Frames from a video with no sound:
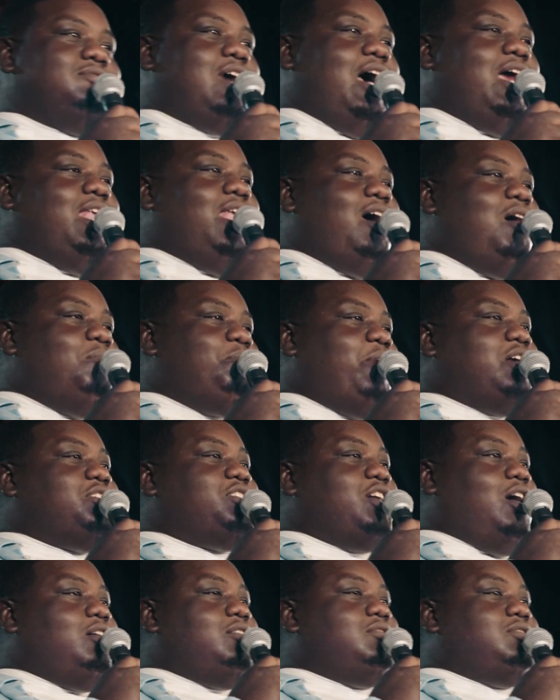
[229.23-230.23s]
I love my
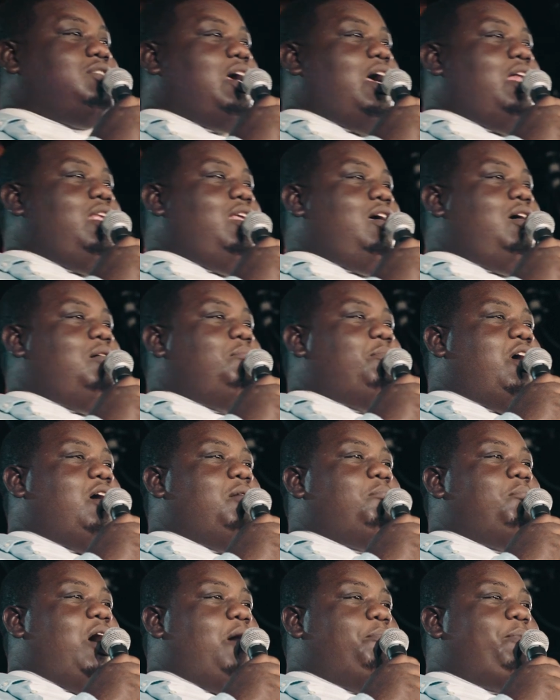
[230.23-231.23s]
church. I love
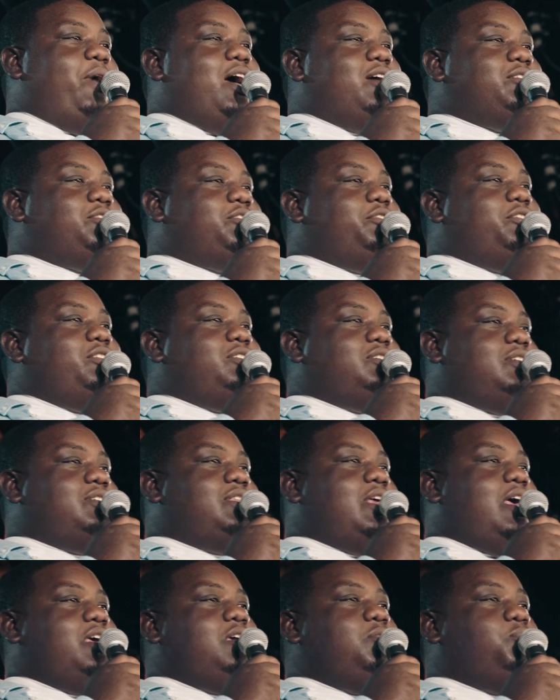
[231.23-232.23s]
my pastor. It's
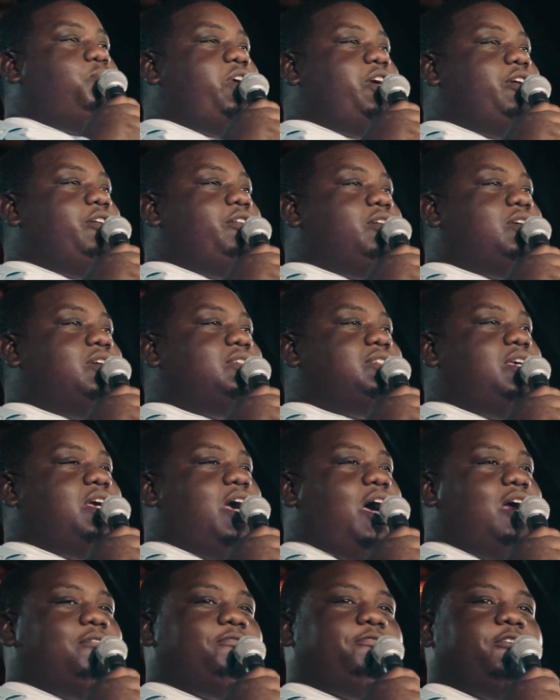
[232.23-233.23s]
just that he weird because he
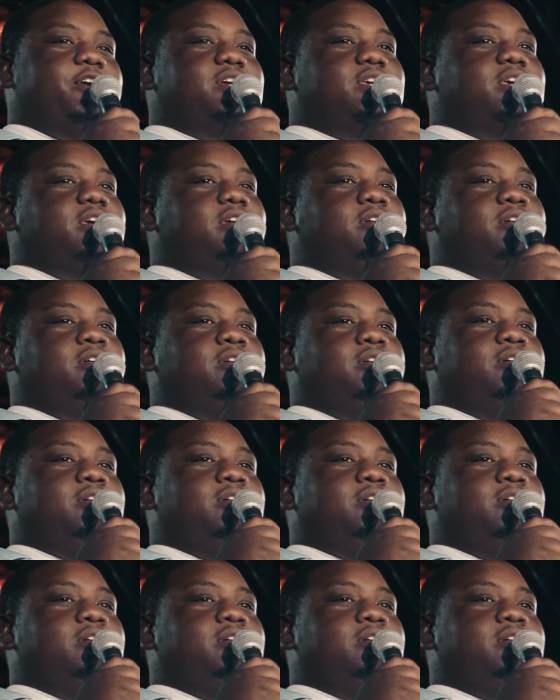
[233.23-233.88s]
kind of freaky.